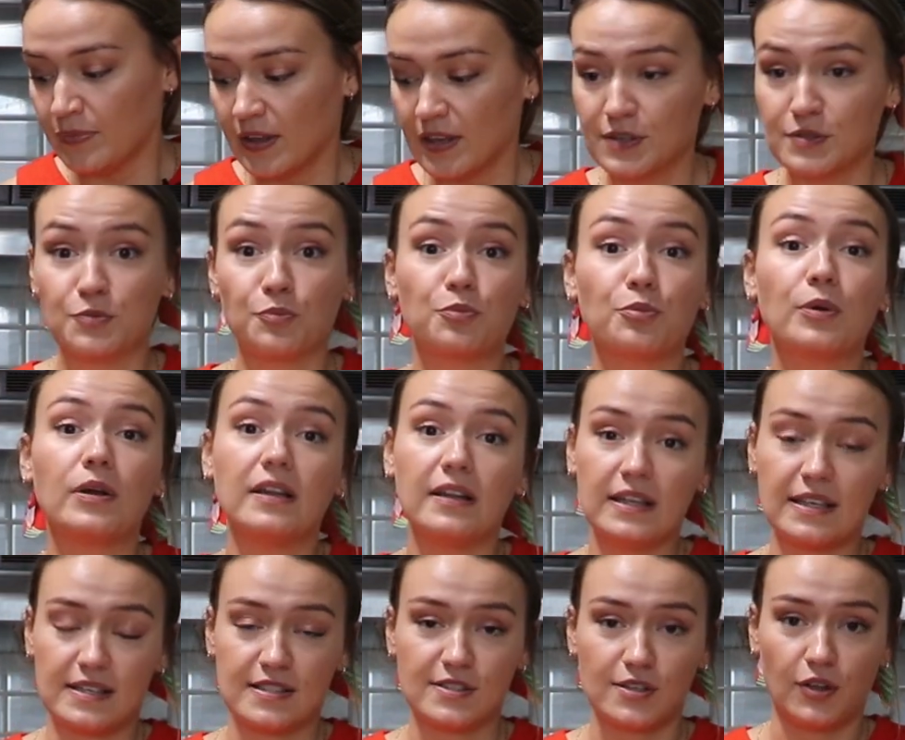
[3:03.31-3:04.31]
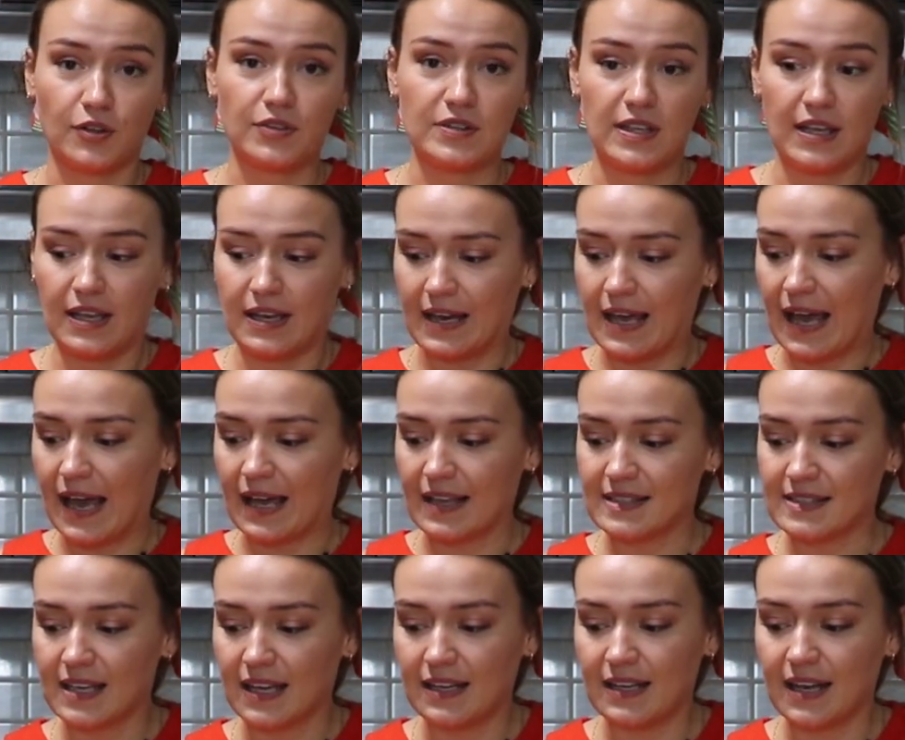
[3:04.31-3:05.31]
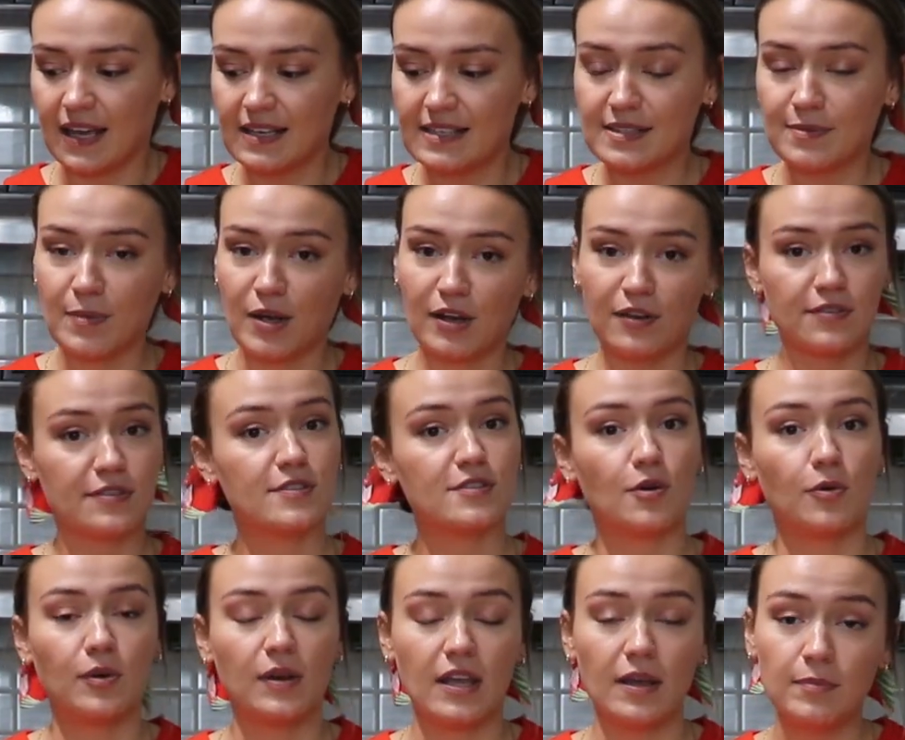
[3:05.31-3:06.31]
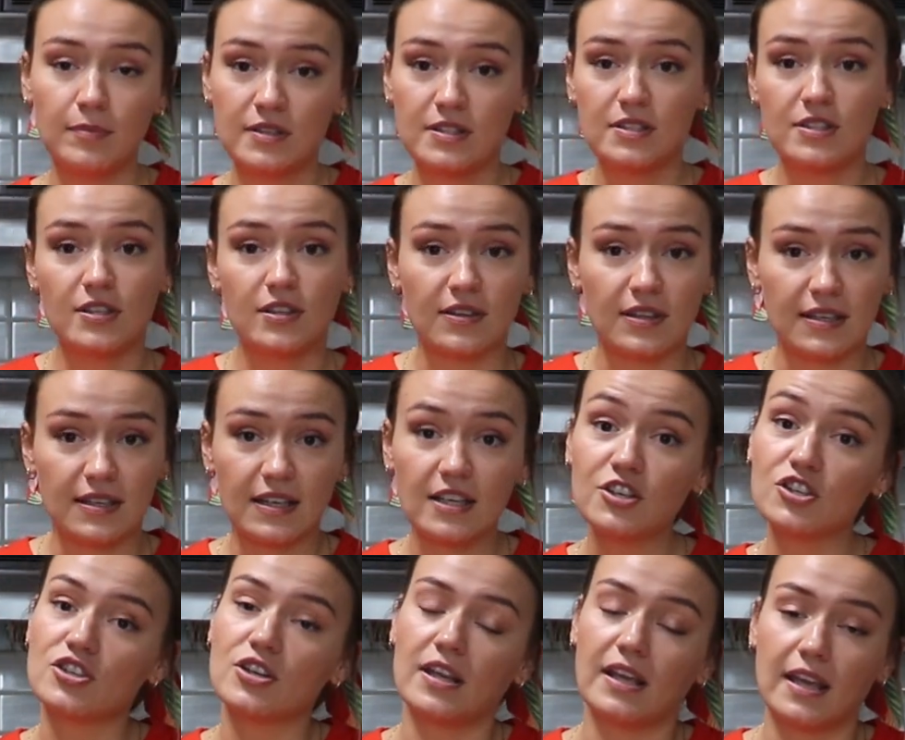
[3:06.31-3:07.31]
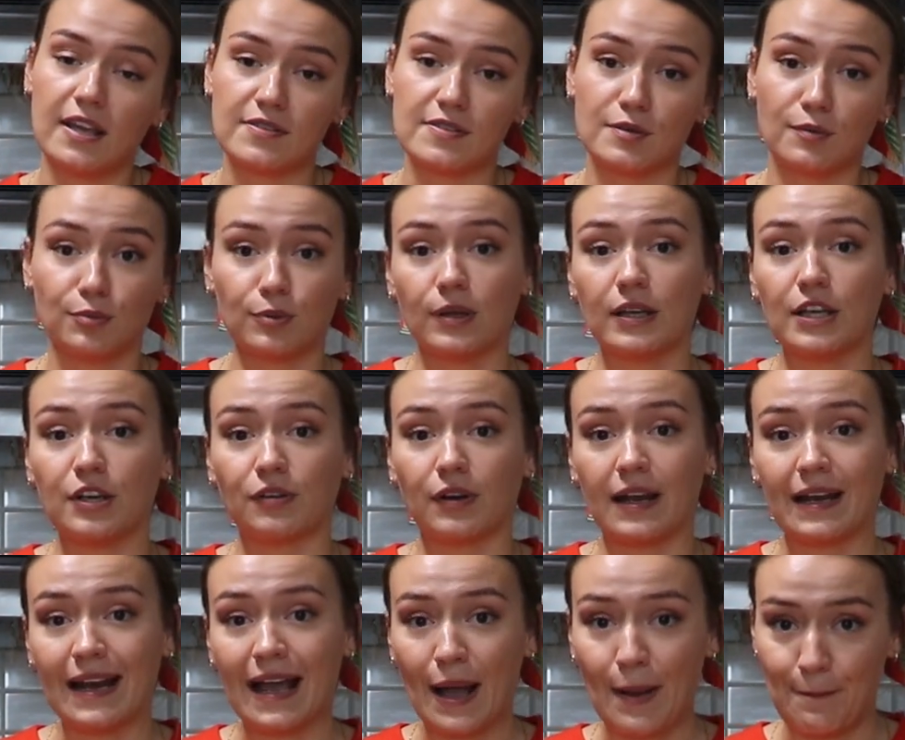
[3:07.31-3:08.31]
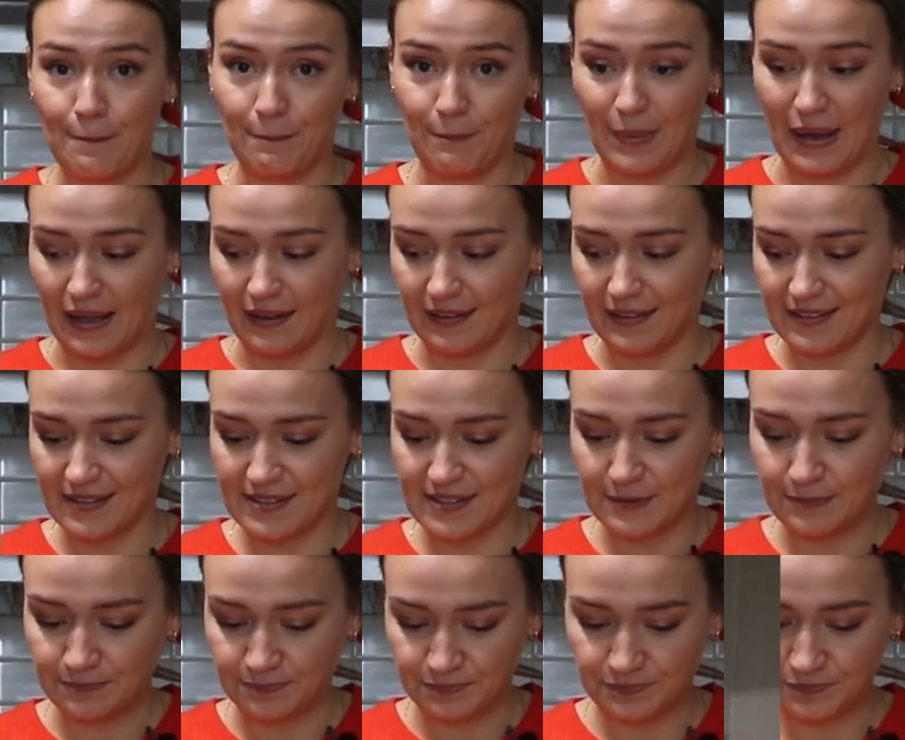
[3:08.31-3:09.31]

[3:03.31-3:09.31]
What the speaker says: is really salty, and it adds a nice amount of sodium to the dish and gives a really great balance.